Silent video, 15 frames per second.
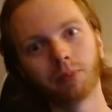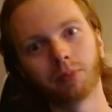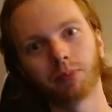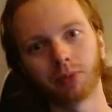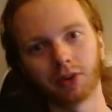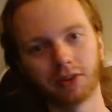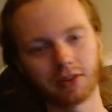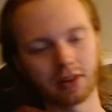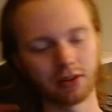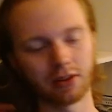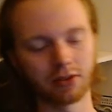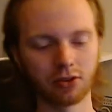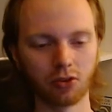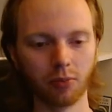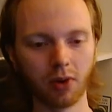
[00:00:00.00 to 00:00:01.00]
Prints out a
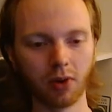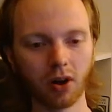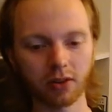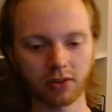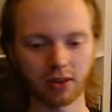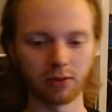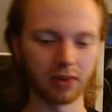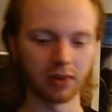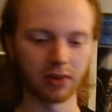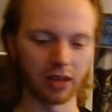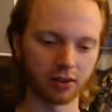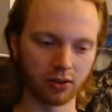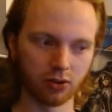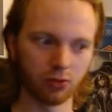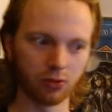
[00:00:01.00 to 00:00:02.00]
new box and we get a
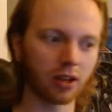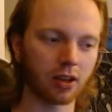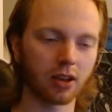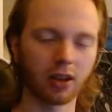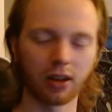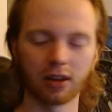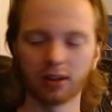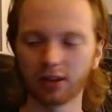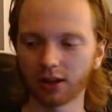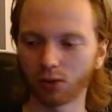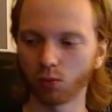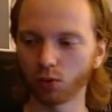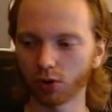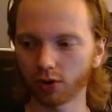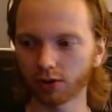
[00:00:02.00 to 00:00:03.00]
new deck, and the deck
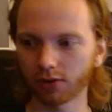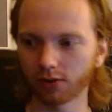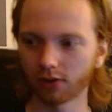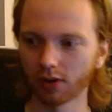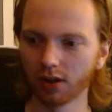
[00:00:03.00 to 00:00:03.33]
works.